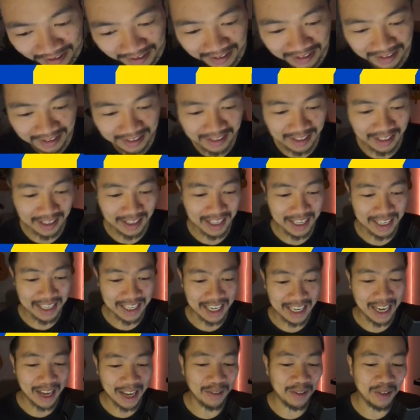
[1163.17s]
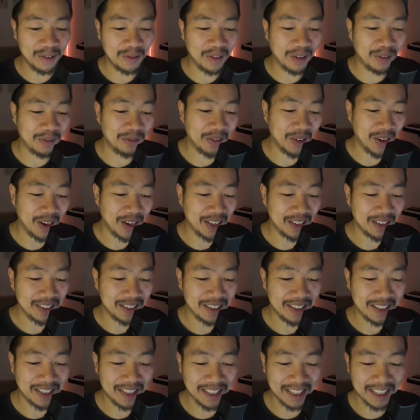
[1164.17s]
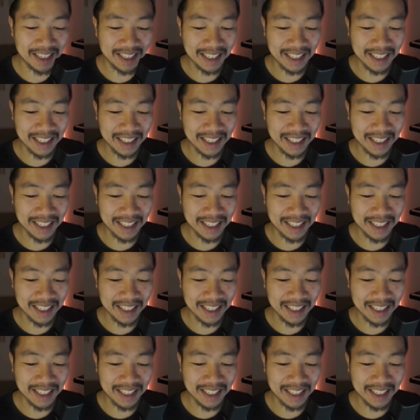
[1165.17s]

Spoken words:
So there you have it, my friends.